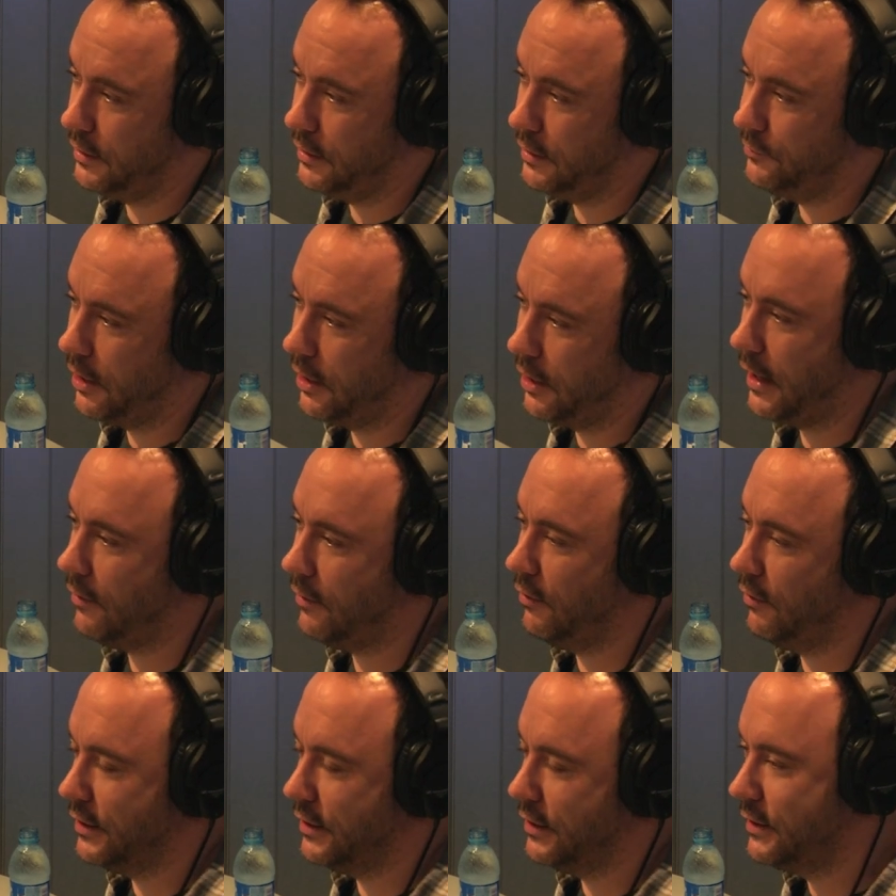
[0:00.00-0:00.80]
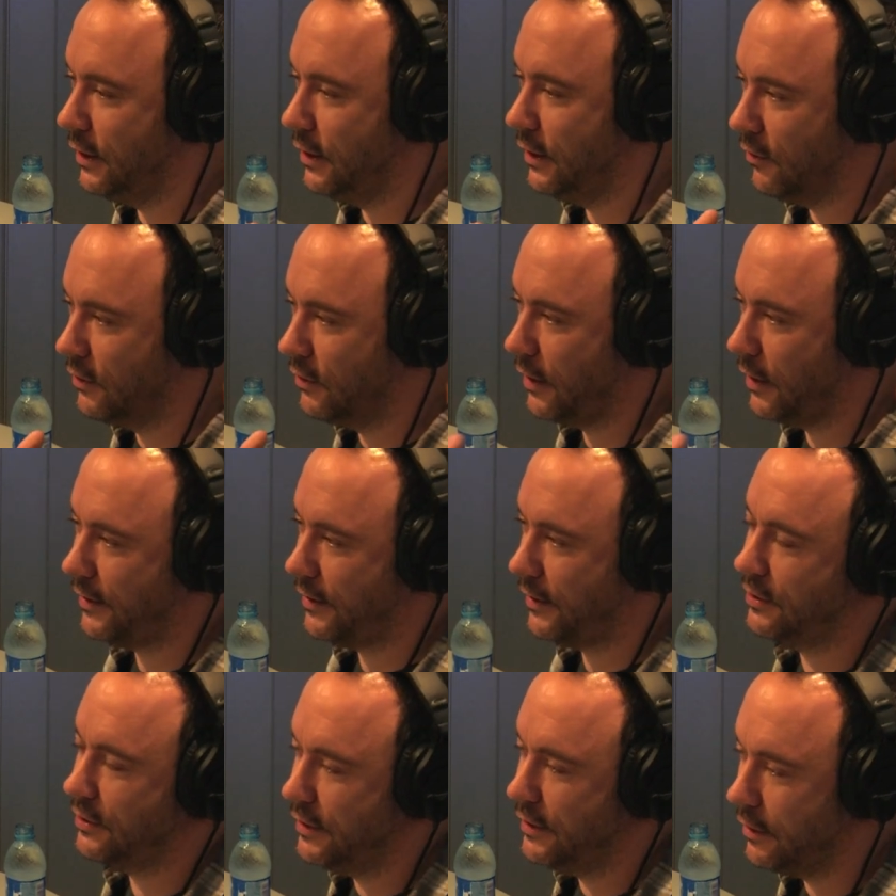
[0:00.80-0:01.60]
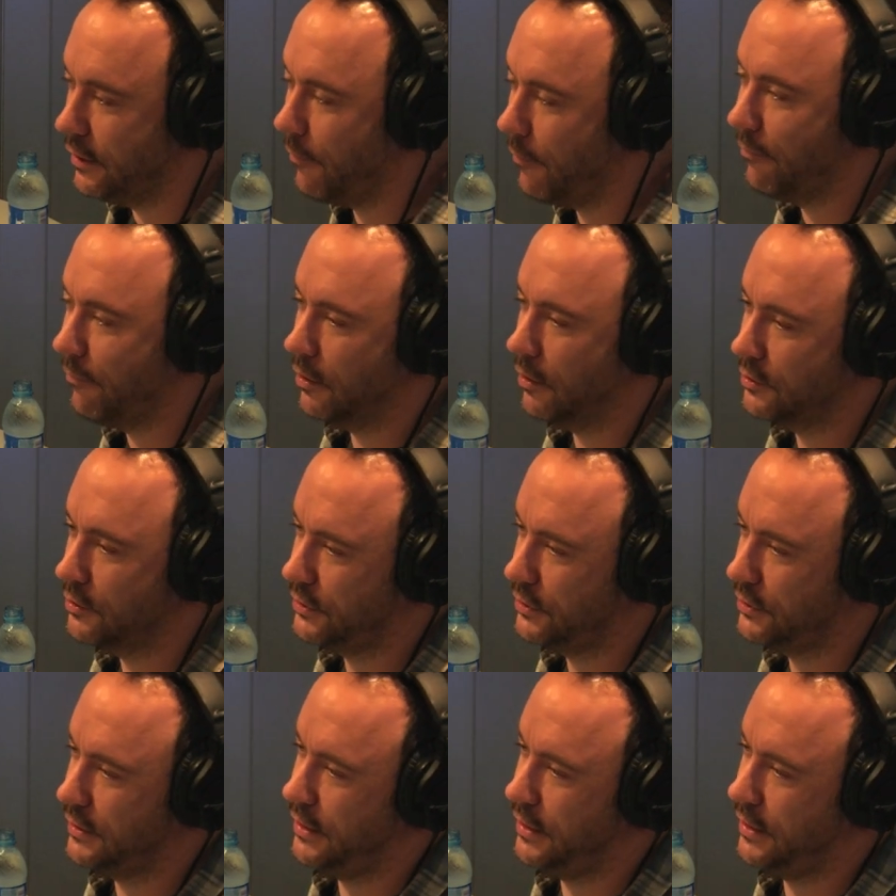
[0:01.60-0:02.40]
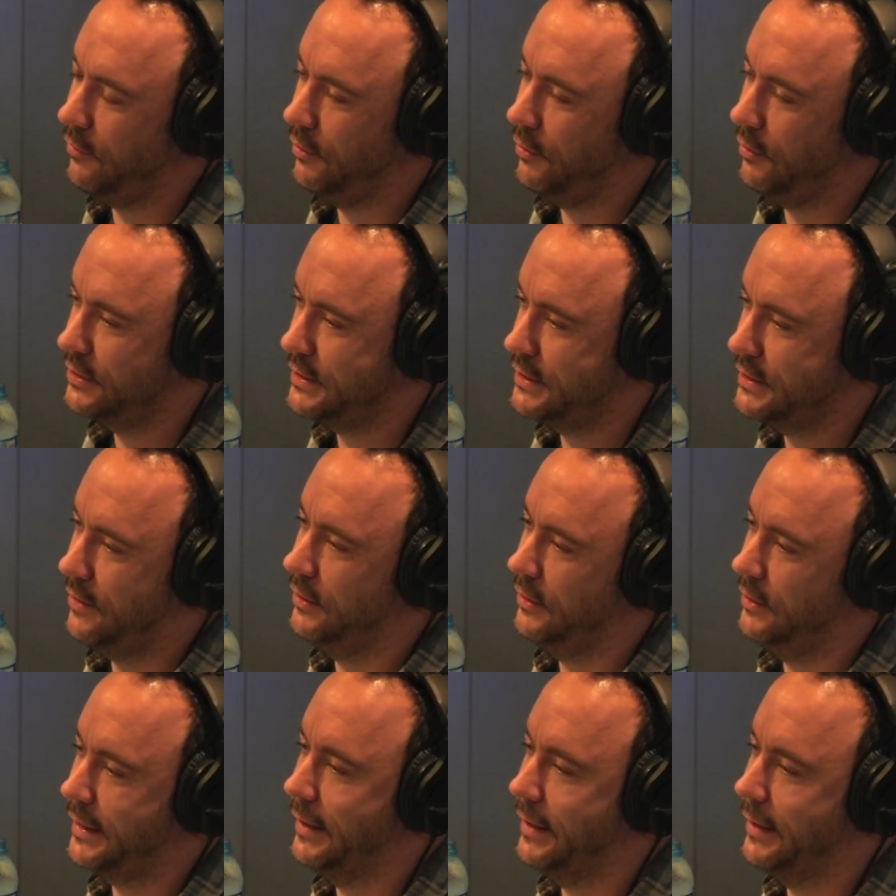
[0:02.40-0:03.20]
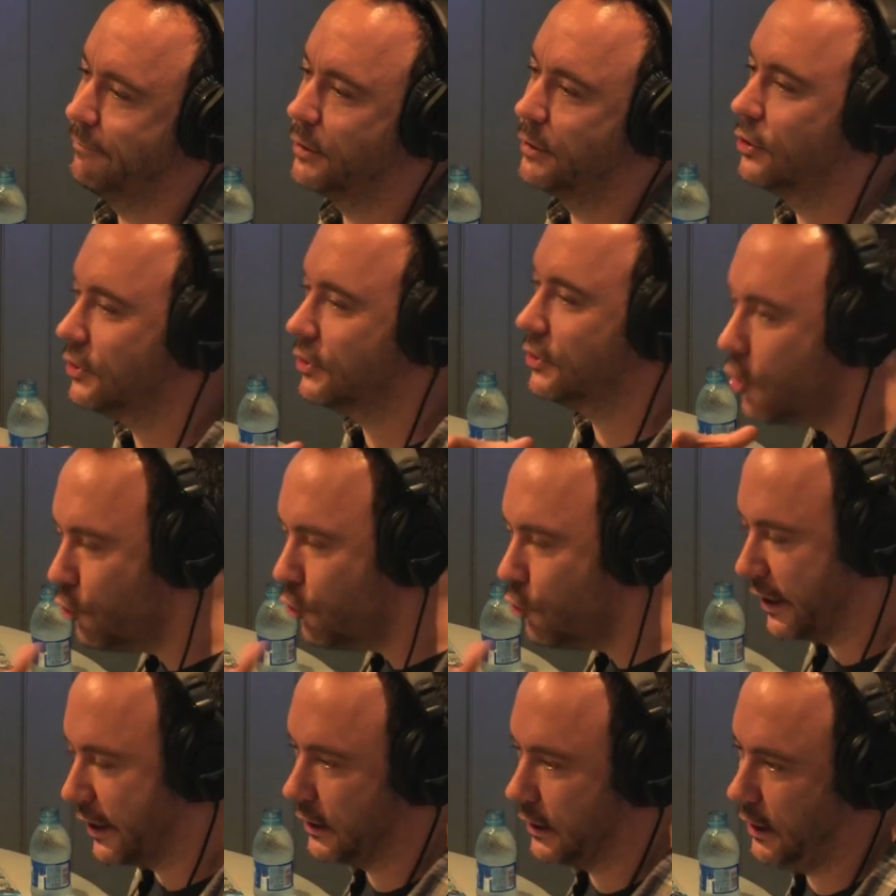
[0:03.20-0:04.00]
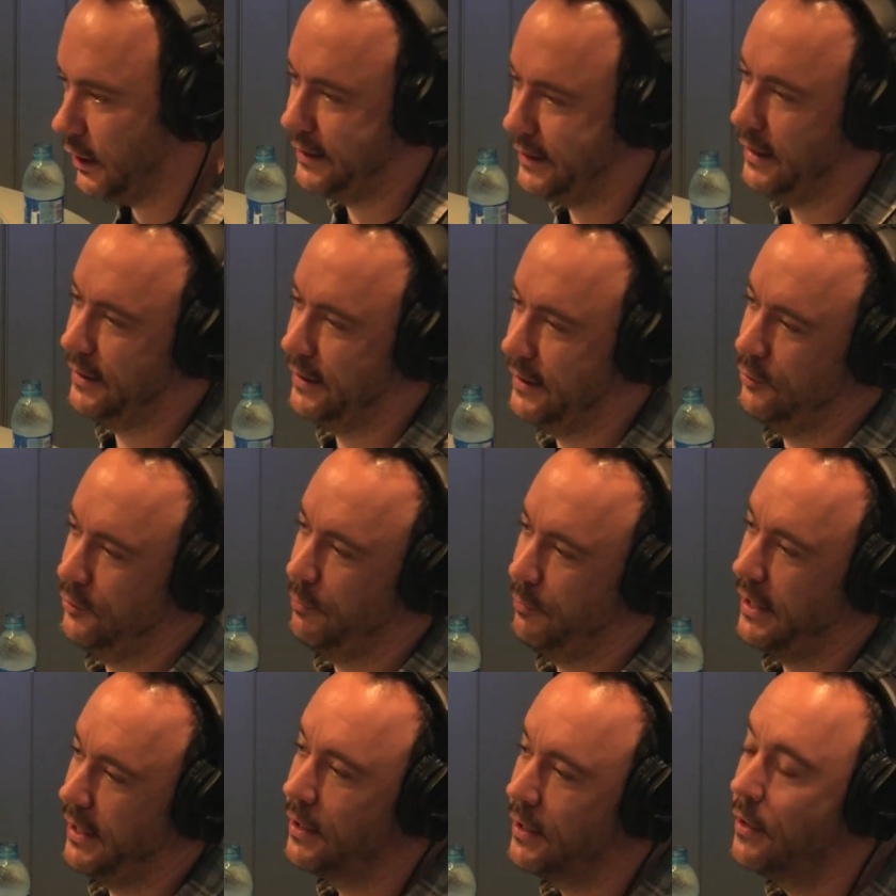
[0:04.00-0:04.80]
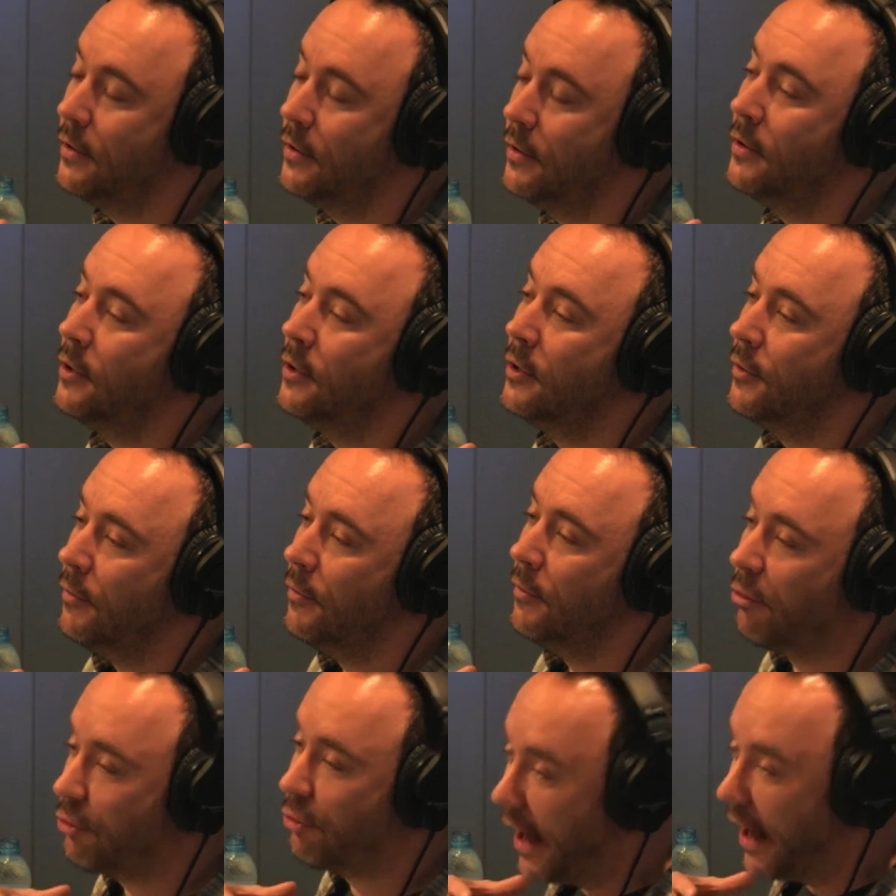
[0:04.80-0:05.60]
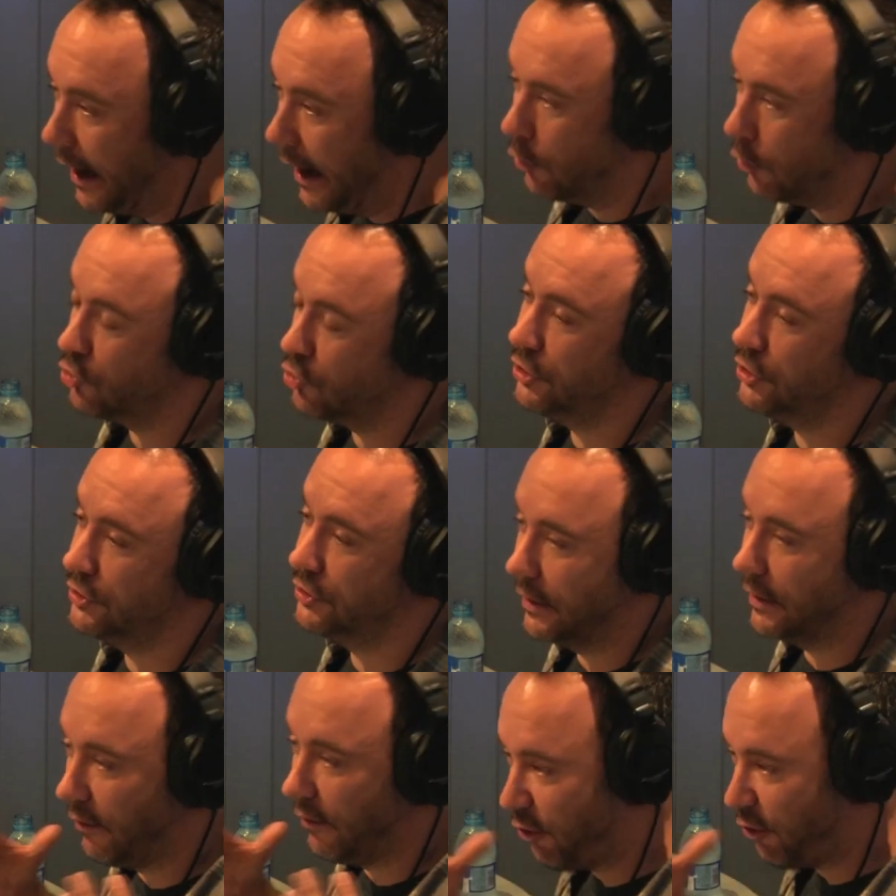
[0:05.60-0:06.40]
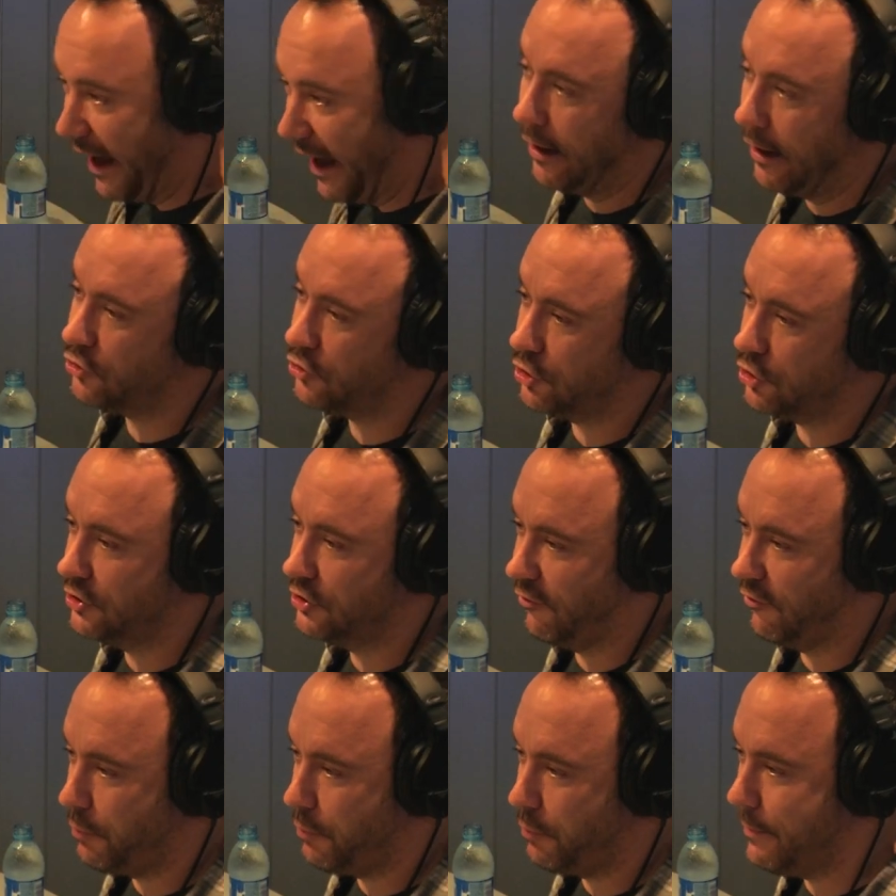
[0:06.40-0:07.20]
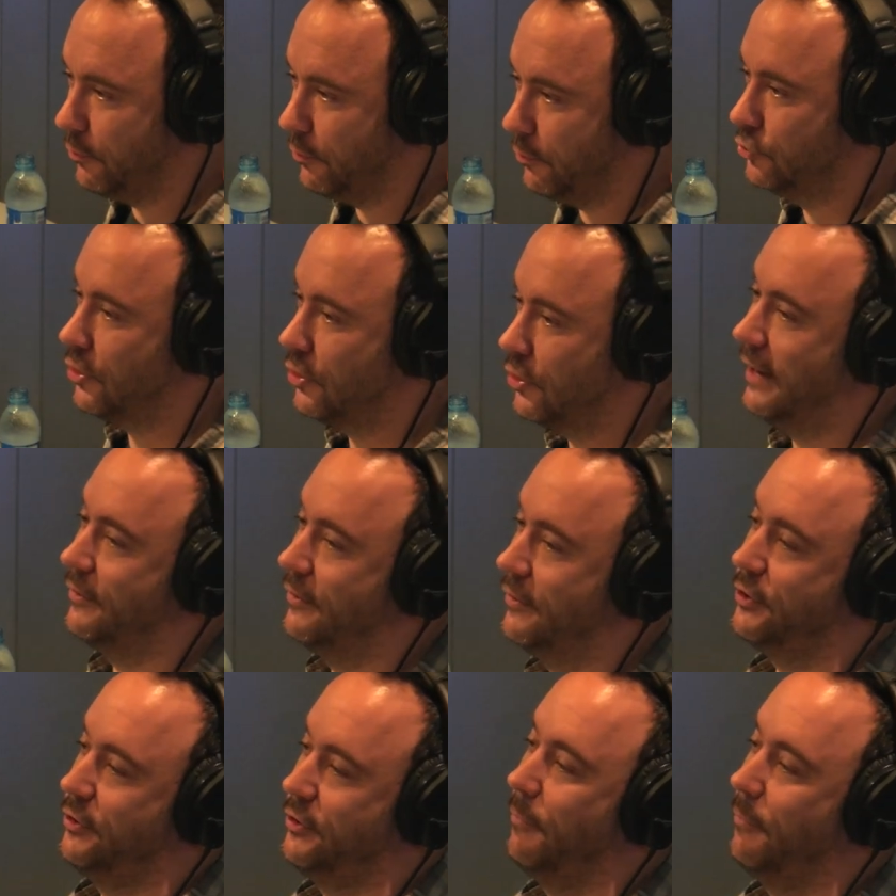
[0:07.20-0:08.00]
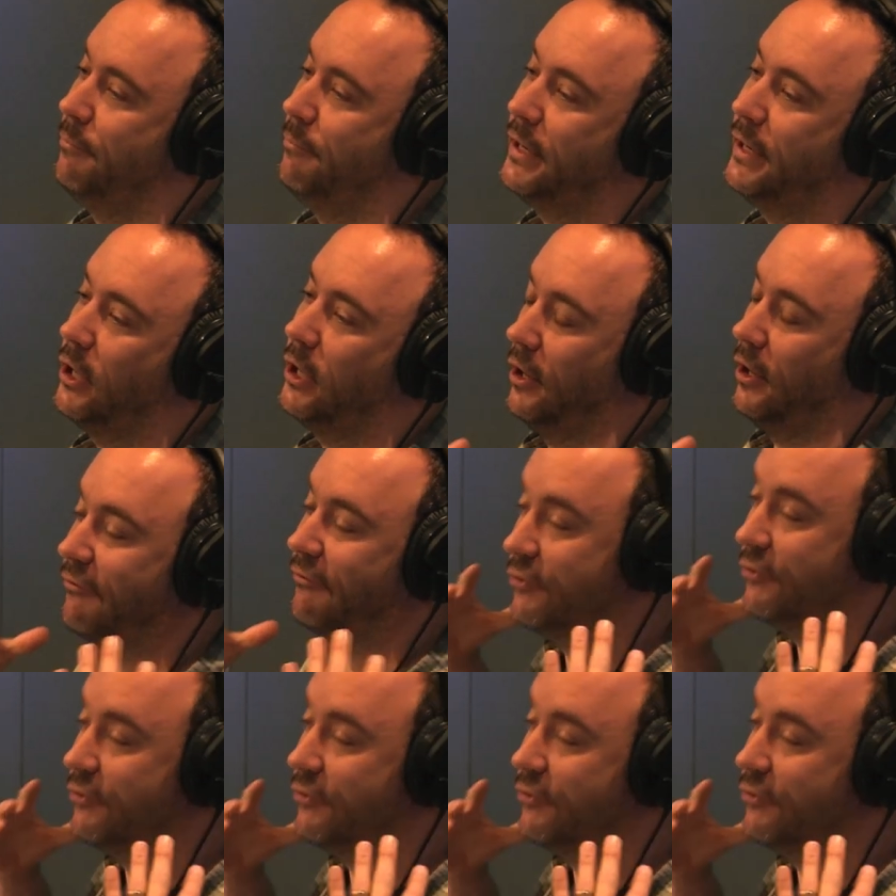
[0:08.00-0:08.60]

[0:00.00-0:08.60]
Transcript: I don't want to, I'm not saying numbers because I don't want to sound like I'm gloating, like I could make thousands and thousands of people drive into the middle of